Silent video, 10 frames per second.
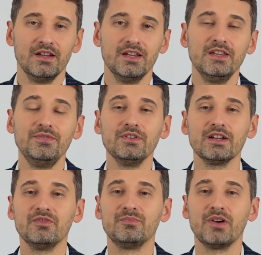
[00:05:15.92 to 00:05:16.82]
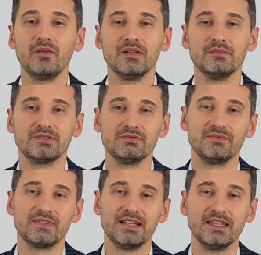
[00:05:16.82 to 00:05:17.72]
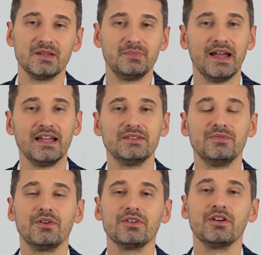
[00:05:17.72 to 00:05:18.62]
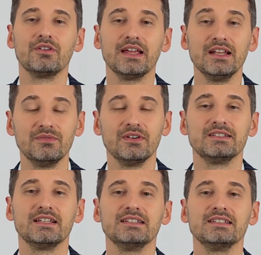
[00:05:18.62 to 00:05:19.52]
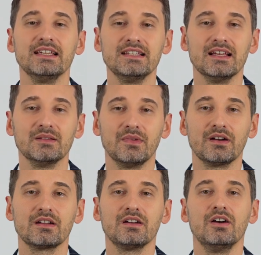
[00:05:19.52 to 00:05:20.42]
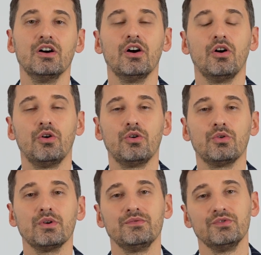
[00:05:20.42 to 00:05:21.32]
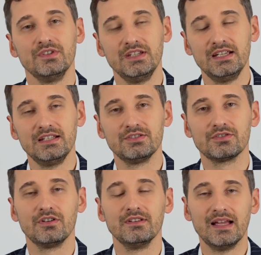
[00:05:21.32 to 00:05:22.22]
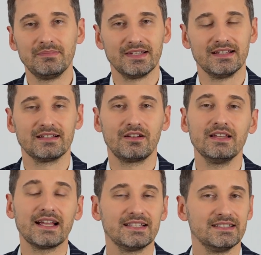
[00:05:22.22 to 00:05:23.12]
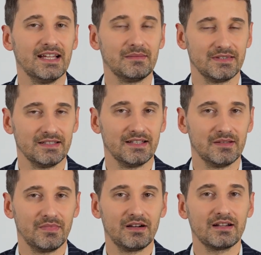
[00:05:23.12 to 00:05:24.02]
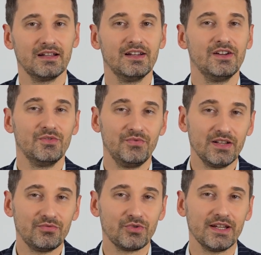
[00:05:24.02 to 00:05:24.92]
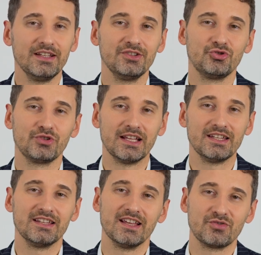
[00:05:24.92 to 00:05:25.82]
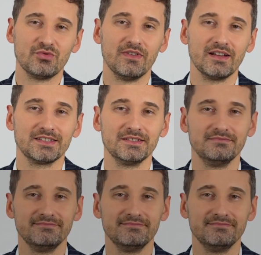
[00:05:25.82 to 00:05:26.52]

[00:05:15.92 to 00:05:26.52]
If you have problems with getting paid for your invoices in Denmark, or if you need to collect a debt in Denmark, feel free to get in touch with us.